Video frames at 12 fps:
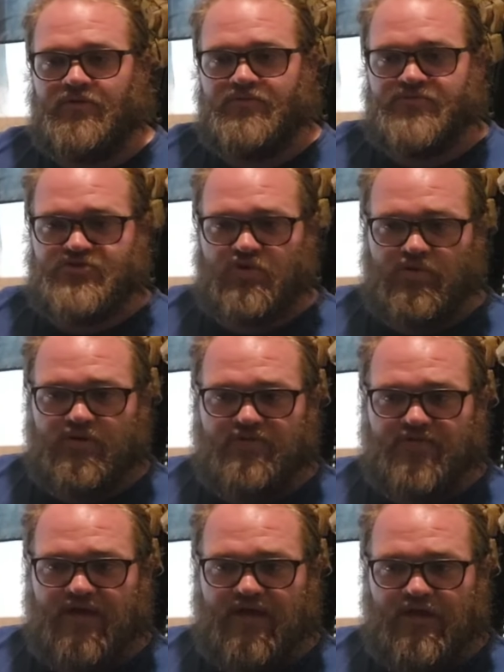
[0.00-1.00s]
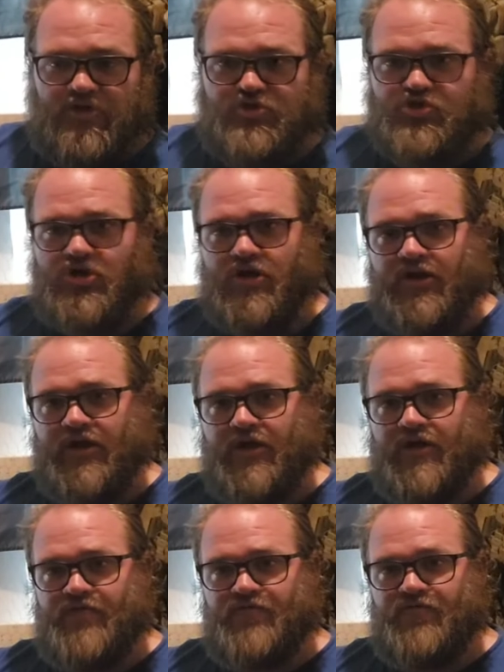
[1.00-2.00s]
sort of a truck
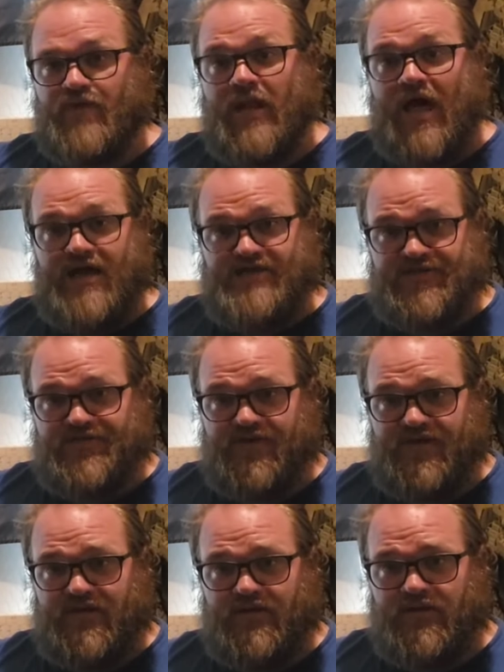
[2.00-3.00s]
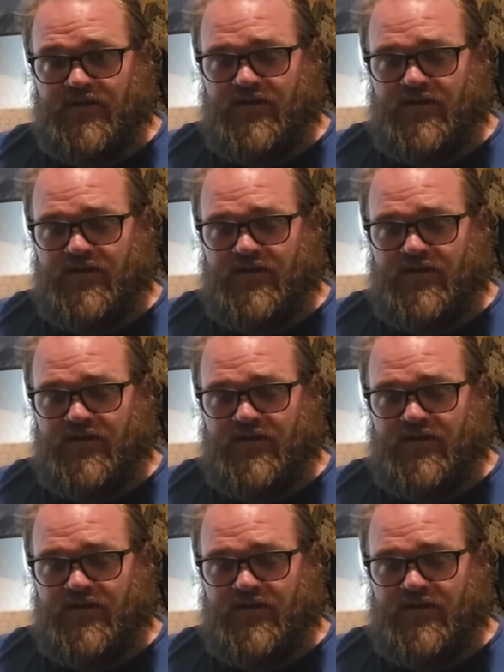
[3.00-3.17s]
gun philosophy